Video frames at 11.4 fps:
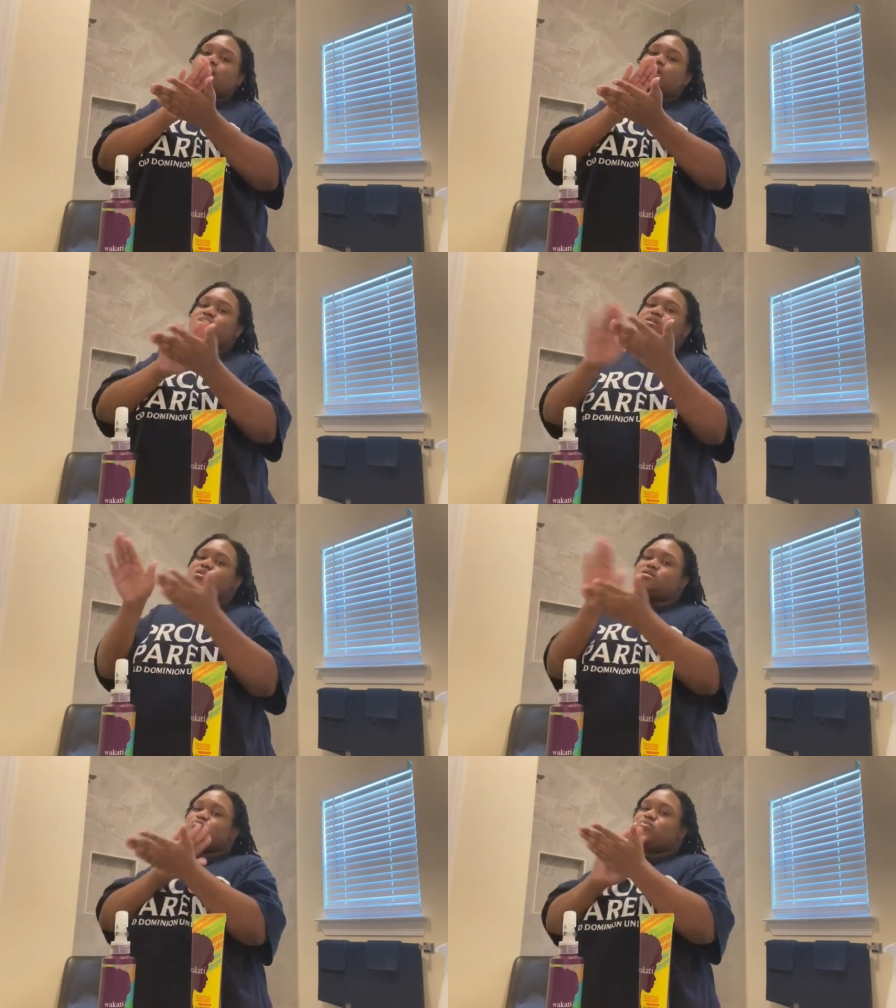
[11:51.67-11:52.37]
and then
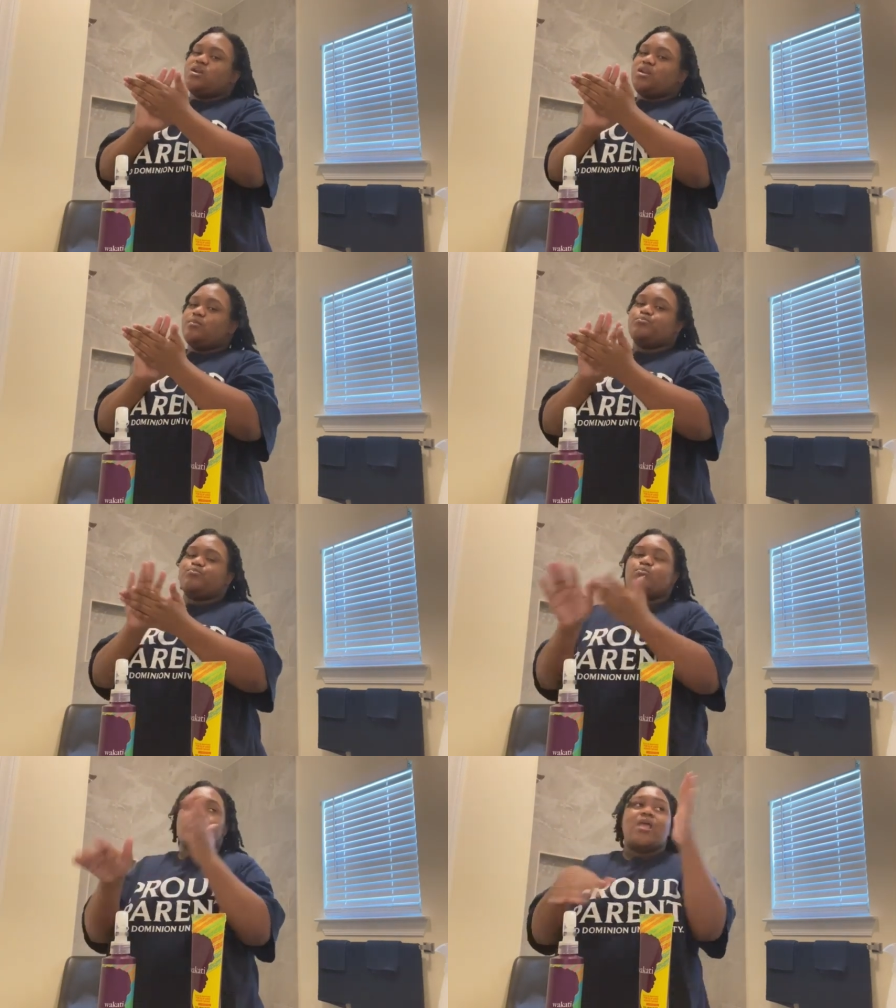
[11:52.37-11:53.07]
spread it.
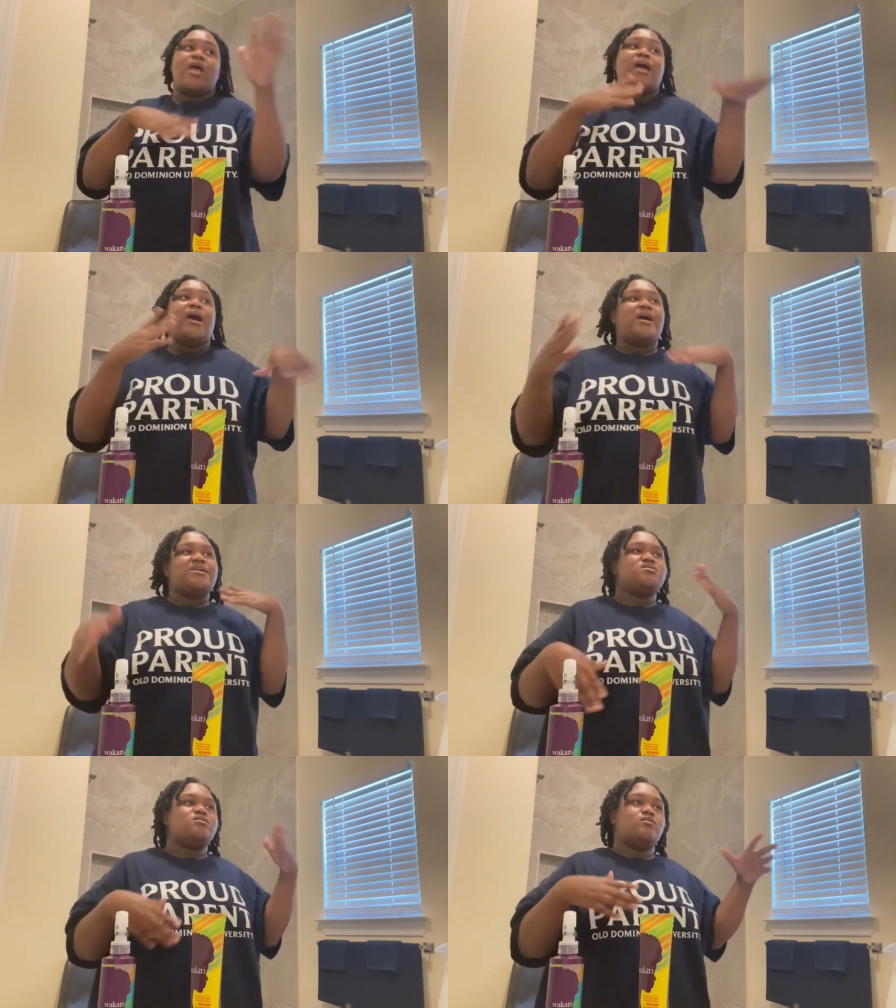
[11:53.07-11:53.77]
I
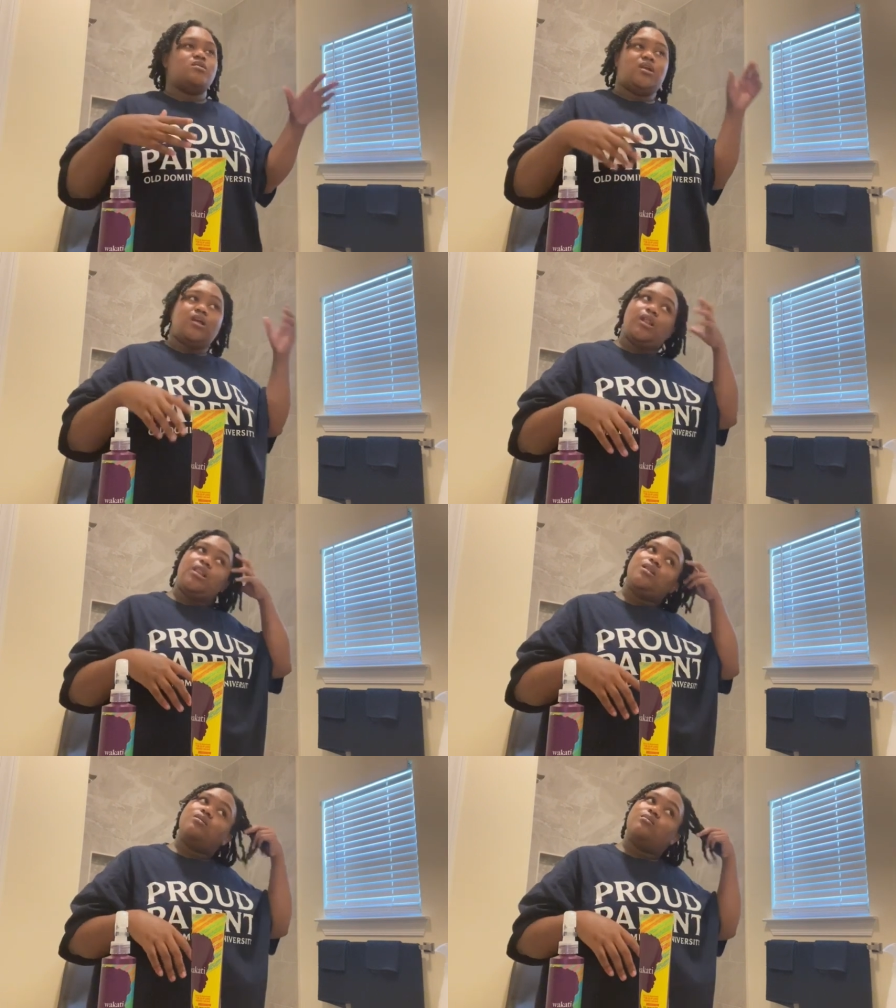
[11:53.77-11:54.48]
still need a
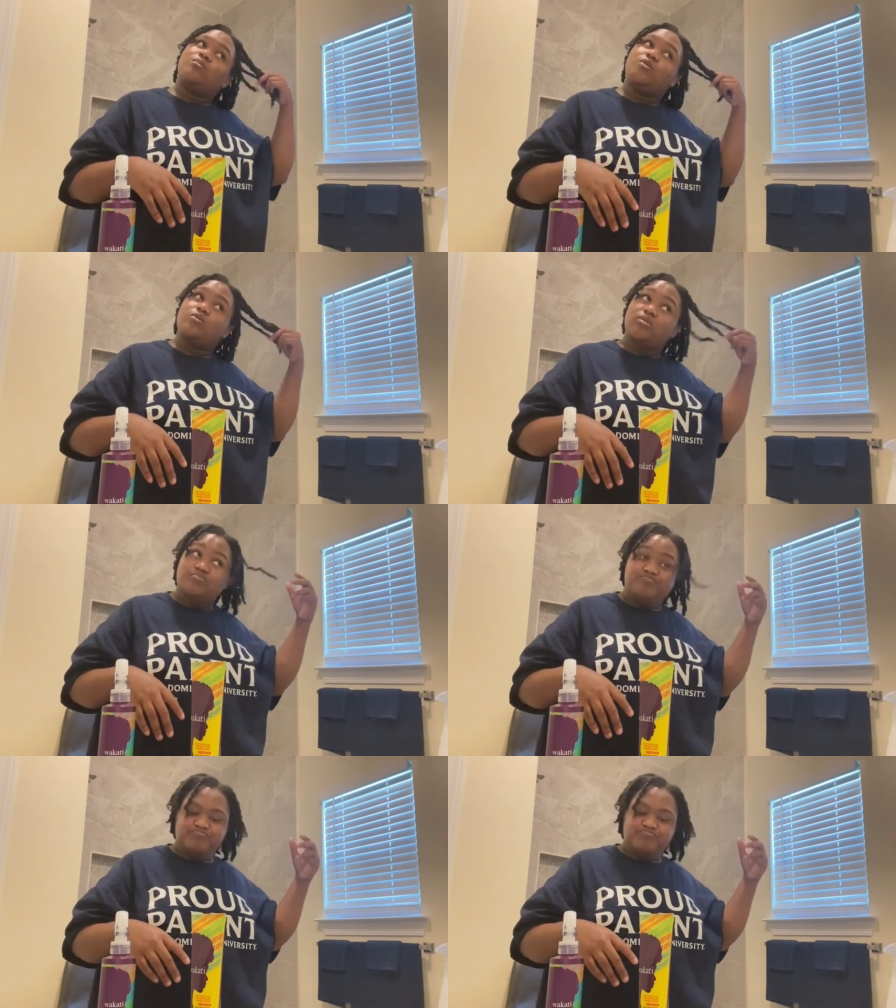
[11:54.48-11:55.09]
little more.